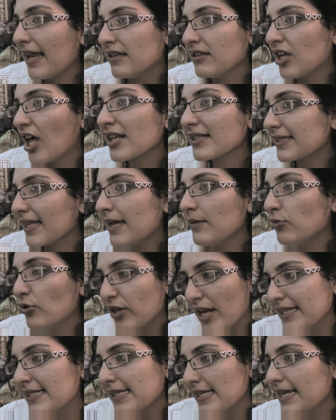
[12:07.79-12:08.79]
And last time
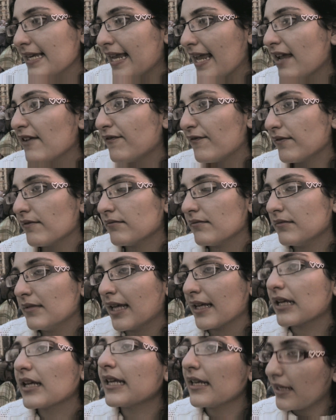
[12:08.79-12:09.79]
already he gave,
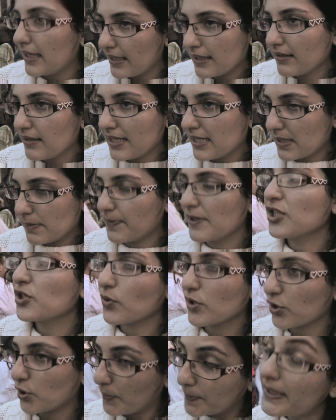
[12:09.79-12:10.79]
his
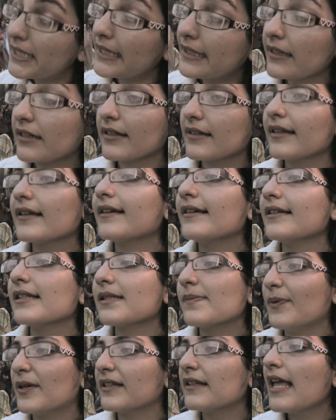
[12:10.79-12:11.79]
speech was completely
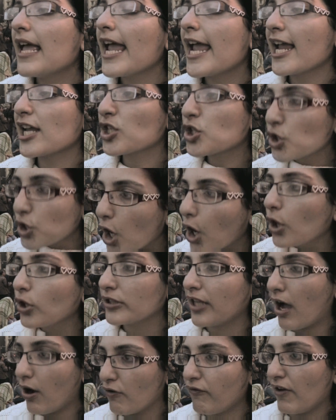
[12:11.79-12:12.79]
ridiculous, but it
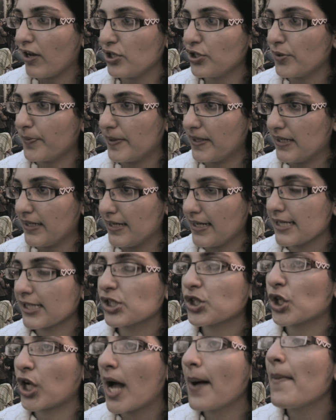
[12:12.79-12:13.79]
showed how vulnerable he
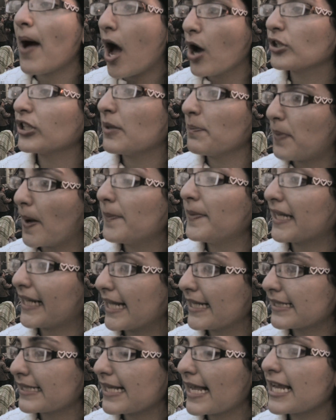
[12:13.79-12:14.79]
is to come out in public
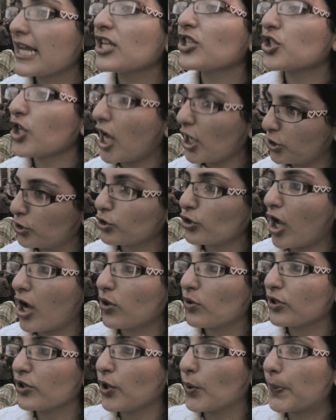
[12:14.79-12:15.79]
and say he tried to
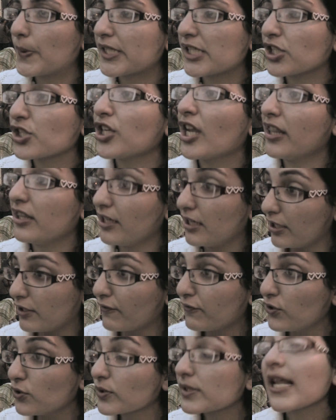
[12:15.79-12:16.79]
talk with the opposition and they
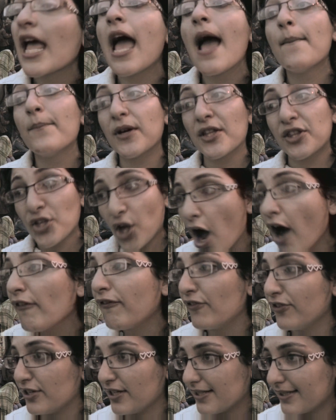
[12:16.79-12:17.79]
refused, but the
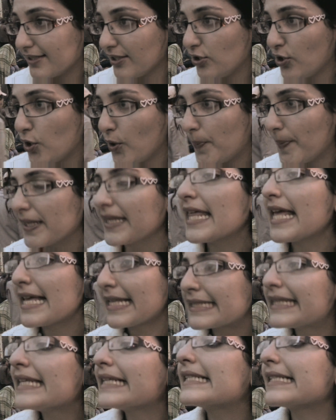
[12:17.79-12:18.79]
offer is still open.
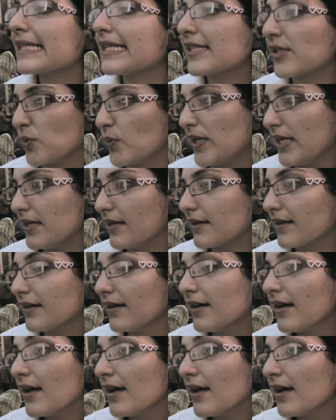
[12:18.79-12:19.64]
This is weak.